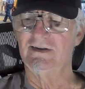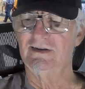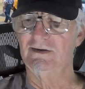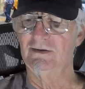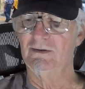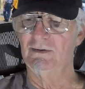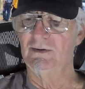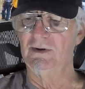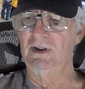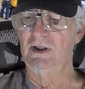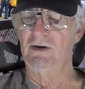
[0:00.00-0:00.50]

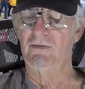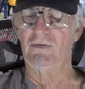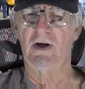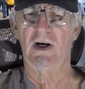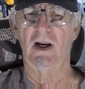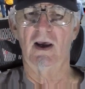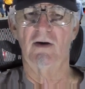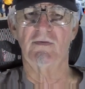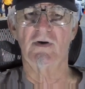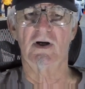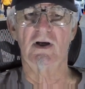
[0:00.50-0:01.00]
we even
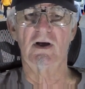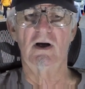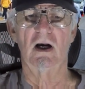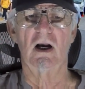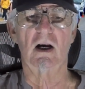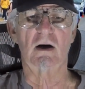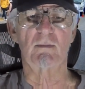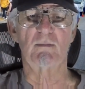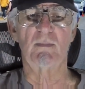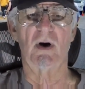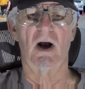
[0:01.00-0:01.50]
have a
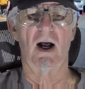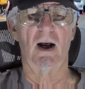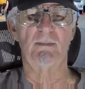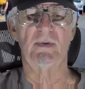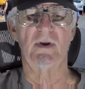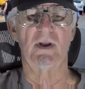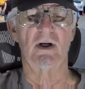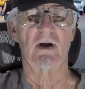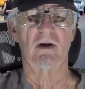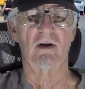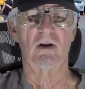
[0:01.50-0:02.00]
cuck pop
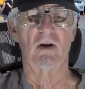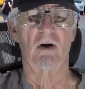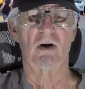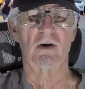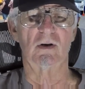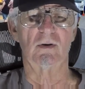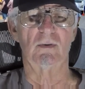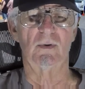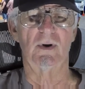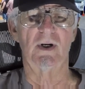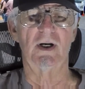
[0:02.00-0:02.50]
in along
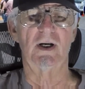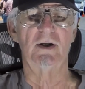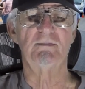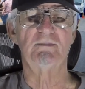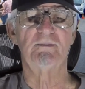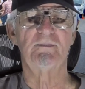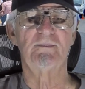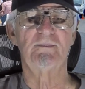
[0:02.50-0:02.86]
the way.